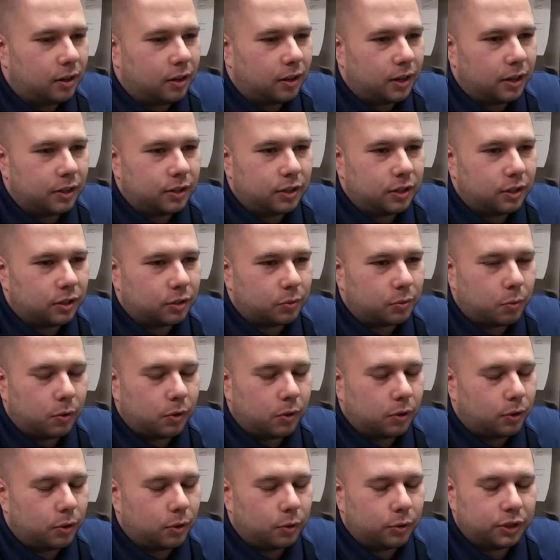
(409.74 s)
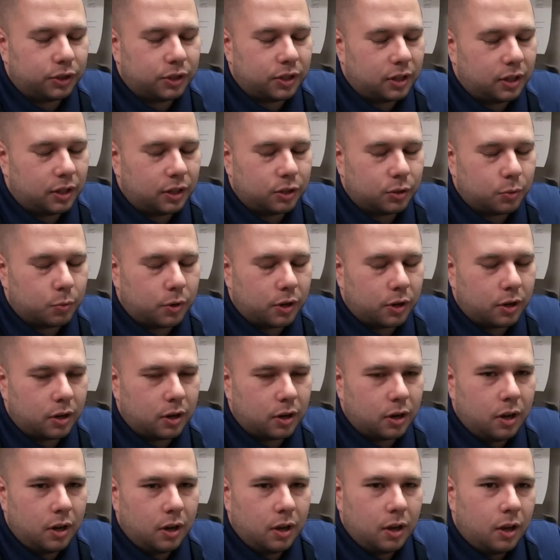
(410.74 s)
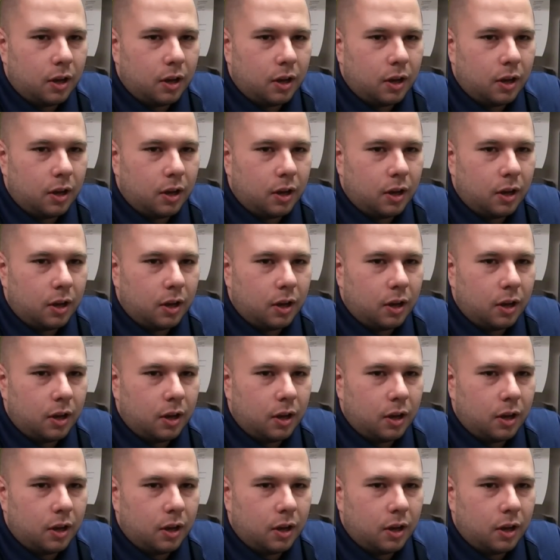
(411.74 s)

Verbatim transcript: uh, it's just one of those things where